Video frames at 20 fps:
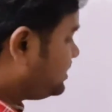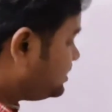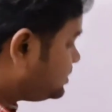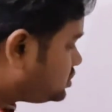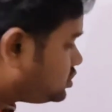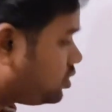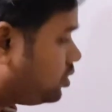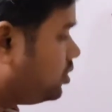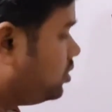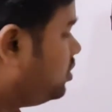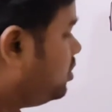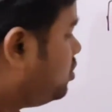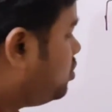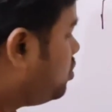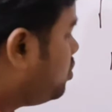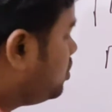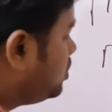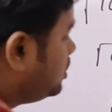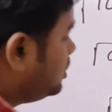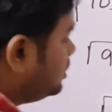So
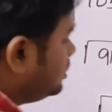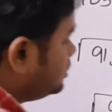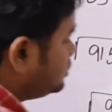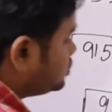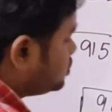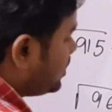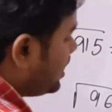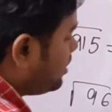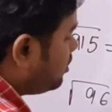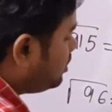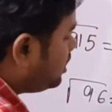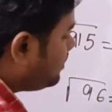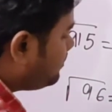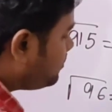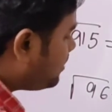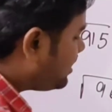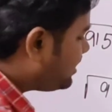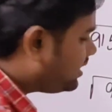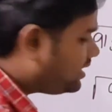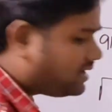square root of
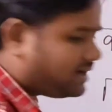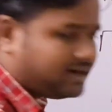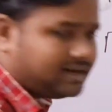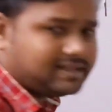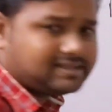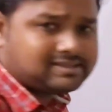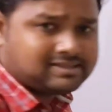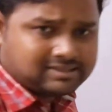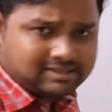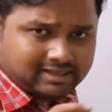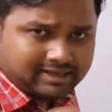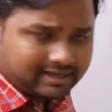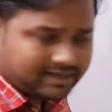100 is